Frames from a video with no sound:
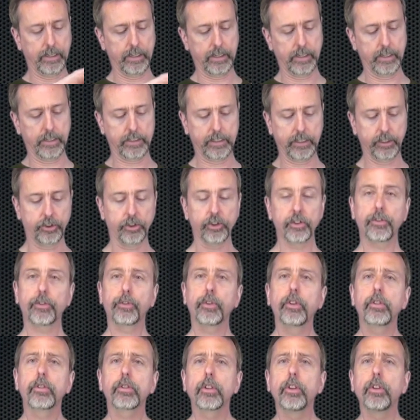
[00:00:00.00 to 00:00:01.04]
I said,
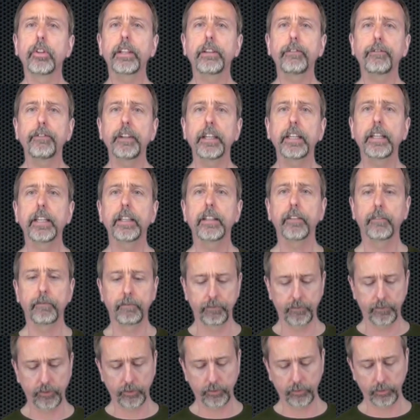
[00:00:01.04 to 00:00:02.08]
just slowly feed it.
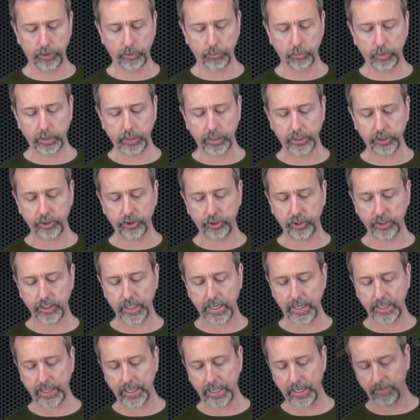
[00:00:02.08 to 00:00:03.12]
We really should
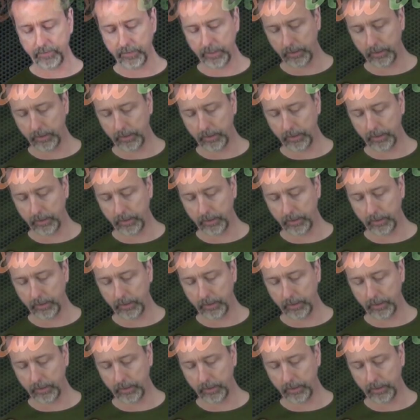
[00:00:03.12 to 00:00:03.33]
not have